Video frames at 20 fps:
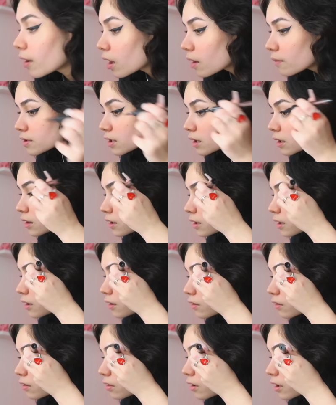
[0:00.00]
bottom's
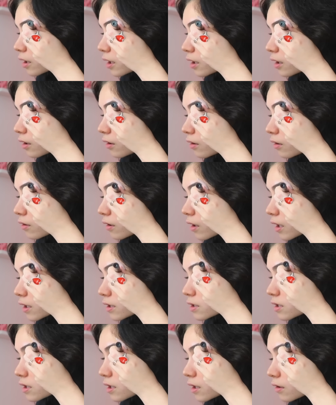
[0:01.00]
looking a little
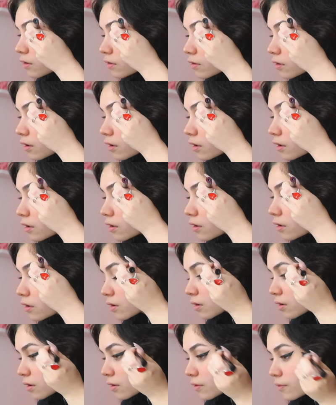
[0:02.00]
crusty. Hold on.